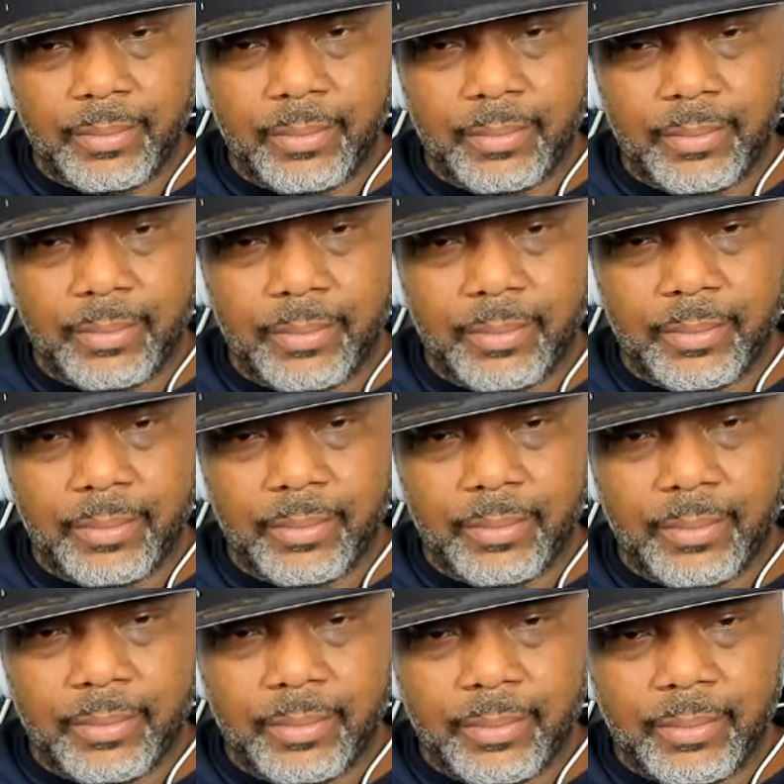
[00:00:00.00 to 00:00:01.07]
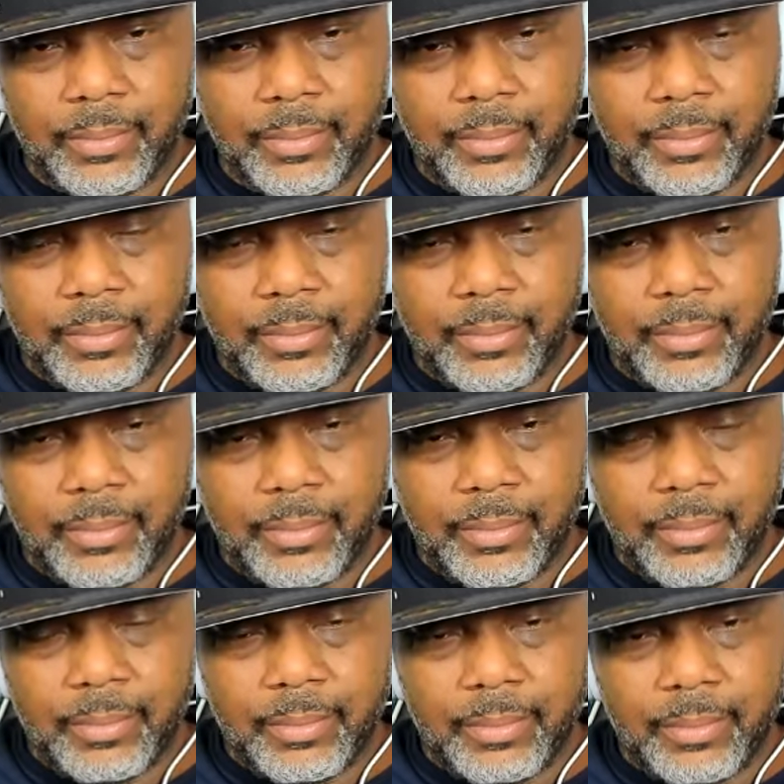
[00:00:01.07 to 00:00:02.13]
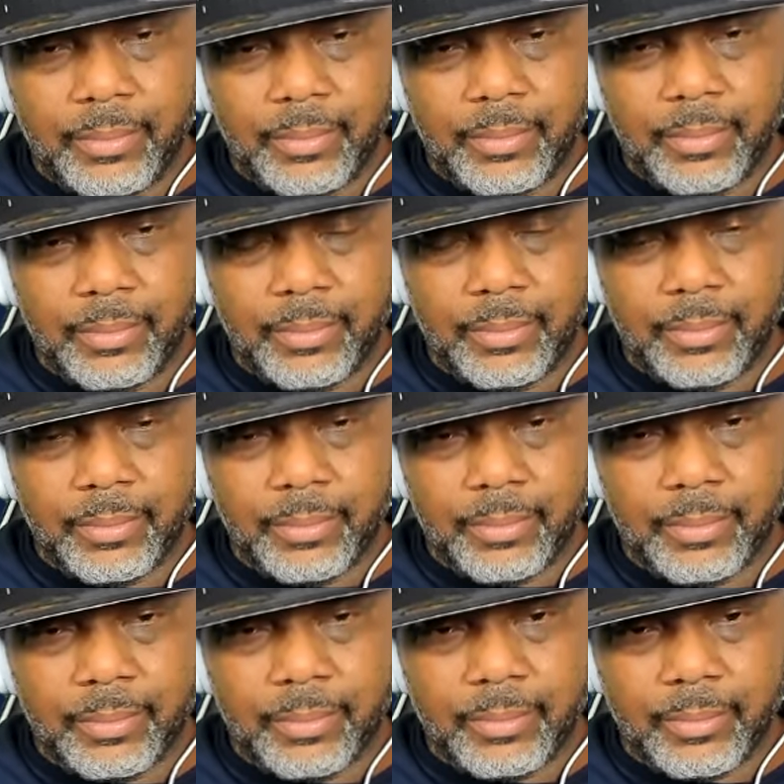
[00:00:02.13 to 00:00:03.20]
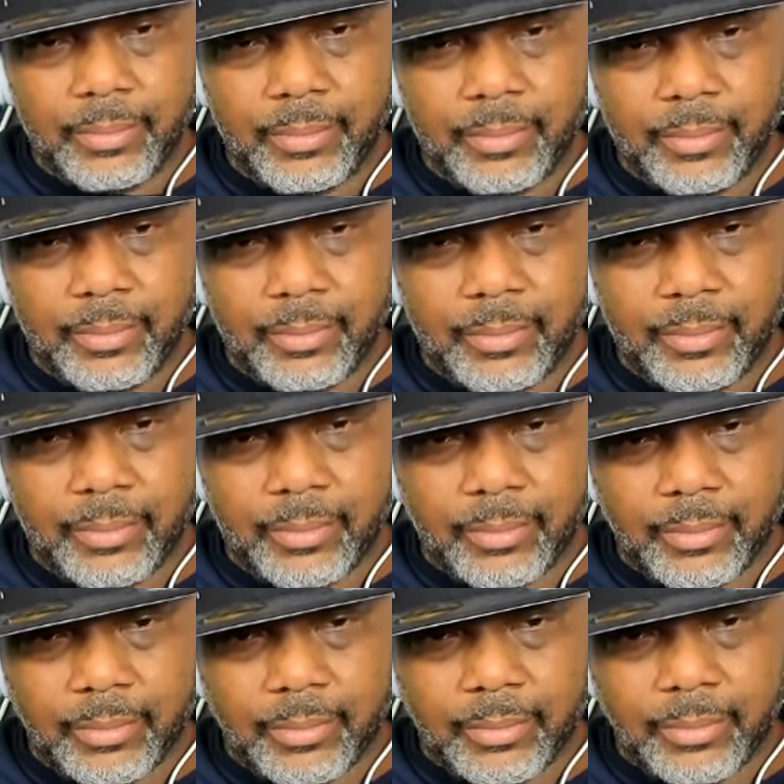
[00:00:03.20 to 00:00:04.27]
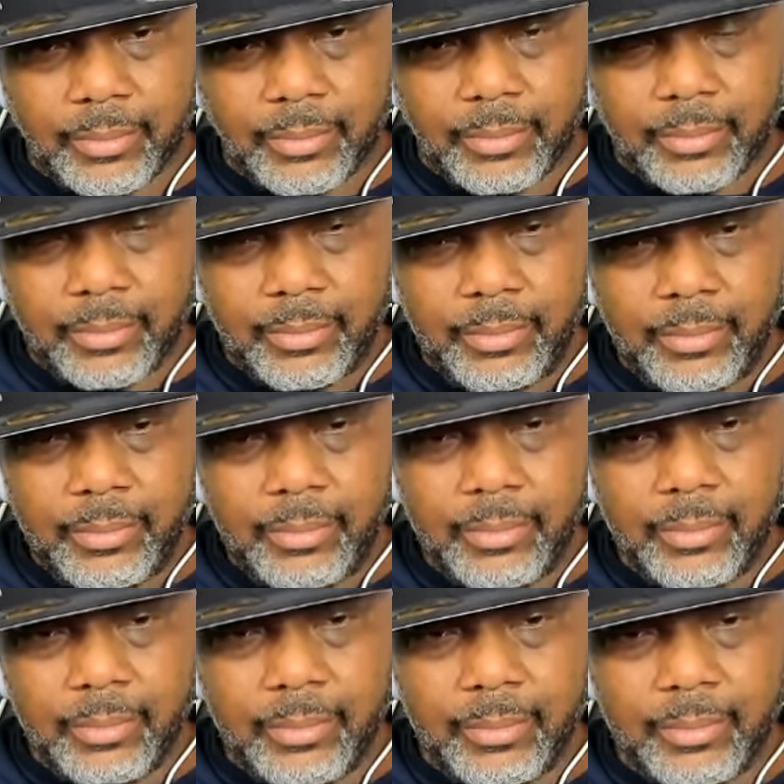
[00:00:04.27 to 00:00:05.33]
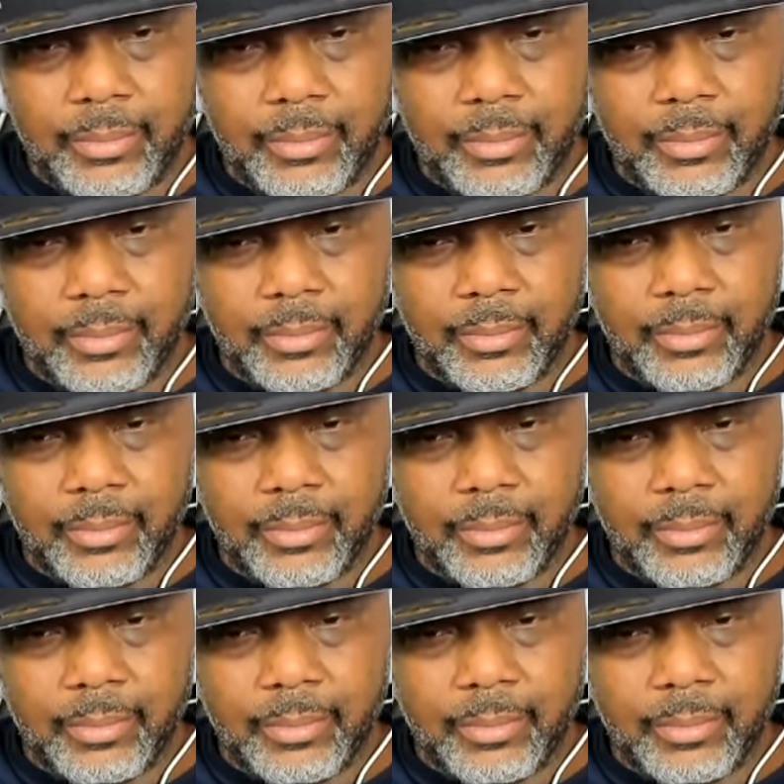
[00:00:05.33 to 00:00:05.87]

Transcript: This person isn't speaking.